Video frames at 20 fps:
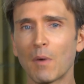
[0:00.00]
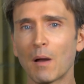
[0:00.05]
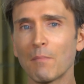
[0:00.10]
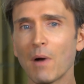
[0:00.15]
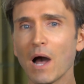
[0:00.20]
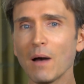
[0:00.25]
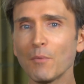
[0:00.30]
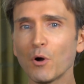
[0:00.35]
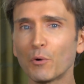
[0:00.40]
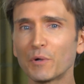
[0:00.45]

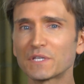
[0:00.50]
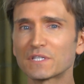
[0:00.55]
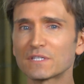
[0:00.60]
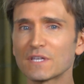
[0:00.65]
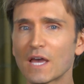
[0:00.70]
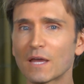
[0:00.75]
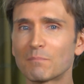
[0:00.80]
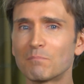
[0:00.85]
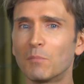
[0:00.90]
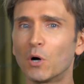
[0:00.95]
My mom always
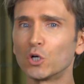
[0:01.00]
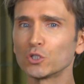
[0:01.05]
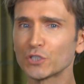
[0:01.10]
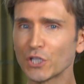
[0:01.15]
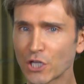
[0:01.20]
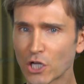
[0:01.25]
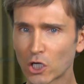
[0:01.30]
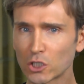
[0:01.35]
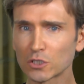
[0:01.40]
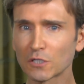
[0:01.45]
said
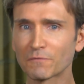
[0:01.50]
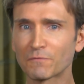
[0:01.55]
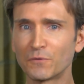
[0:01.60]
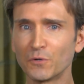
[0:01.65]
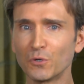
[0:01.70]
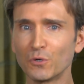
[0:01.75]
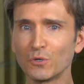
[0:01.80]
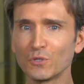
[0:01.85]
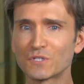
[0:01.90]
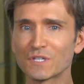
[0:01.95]
multicolored
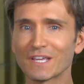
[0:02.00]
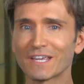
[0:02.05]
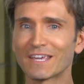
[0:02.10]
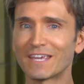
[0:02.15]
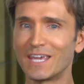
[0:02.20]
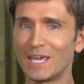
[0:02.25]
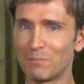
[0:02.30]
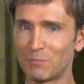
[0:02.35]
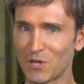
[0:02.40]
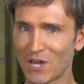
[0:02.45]
foods
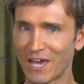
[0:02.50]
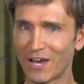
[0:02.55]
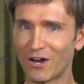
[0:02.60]
keep you